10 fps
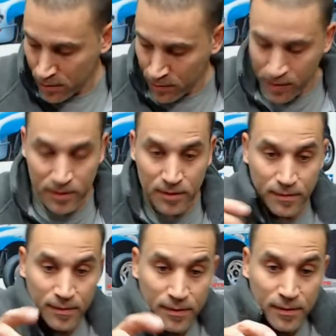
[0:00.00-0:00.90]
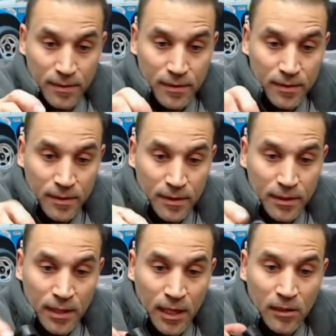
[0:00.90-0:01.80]
was the
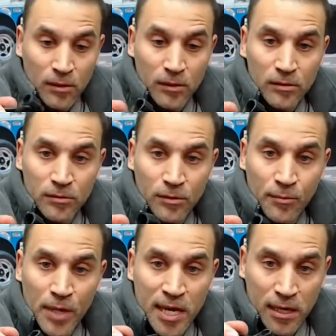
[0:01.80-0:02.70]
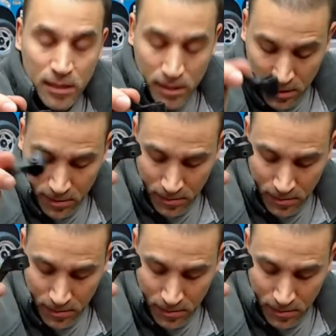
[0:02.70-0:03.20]
knuckles were weak